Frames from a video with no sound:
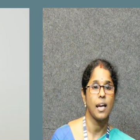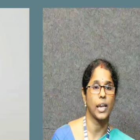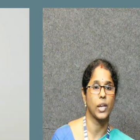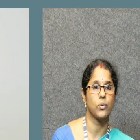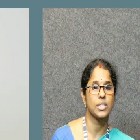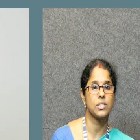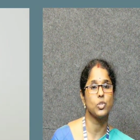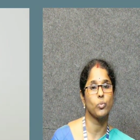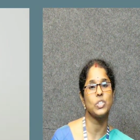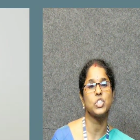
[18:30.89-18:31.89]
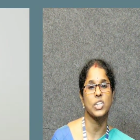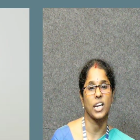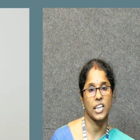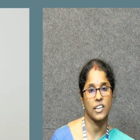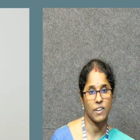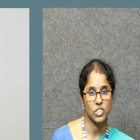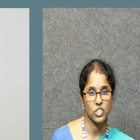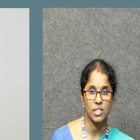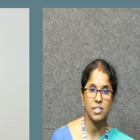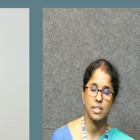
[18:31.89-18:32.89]
accuracy to which target
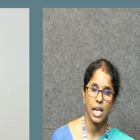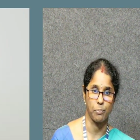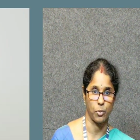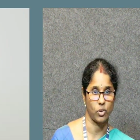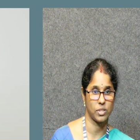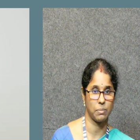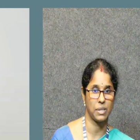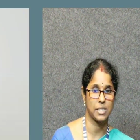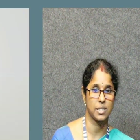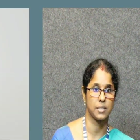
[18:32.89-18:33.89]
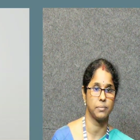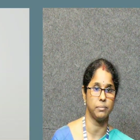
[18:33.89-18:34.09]
function is approximated.